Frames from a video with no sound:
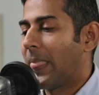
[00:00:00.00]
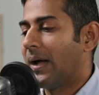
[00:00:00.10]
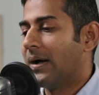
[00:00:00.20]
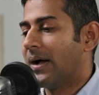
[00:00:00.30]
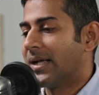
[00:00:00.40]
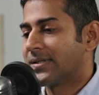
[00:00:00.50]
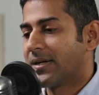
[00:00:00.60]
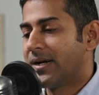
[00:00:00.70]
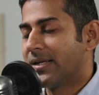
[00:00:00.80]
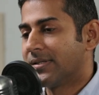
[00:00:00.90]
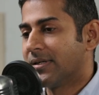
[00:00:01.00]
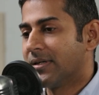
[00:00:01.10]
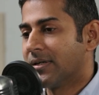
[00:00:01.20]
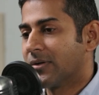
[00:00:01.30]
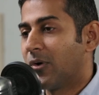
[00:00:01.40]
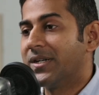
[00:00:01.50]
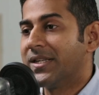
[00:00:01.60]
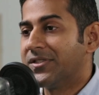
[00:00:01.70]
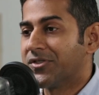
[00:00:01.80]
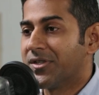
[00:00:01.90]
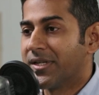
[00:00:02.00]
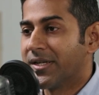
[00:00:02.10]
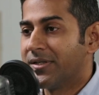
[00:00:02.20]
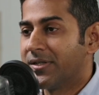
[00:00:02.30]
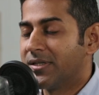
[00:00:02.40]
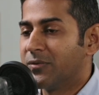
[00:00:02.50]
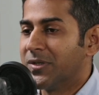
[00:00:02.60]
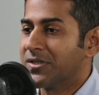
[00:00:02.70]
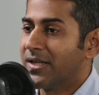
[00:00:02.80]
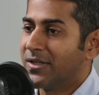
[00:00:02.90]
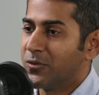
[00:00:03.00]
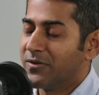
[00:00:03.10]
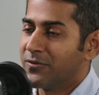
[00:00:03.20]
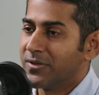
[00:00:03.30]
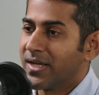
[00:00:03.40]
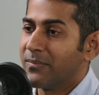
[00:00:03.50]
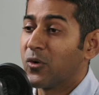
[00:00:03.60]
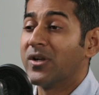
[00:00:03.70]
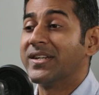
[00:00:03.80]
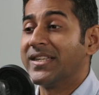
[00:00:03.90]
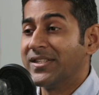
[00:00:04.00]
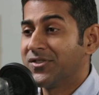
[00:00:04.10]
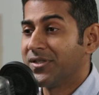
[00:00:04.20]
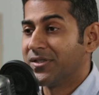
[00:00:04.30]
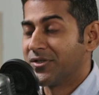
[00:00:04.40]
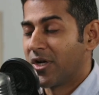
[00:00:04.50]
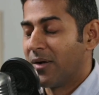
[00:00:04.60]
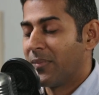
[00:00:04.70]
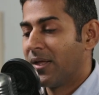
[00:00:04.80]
I started as a quality engineering intern, which led to a full-time quality engineer job.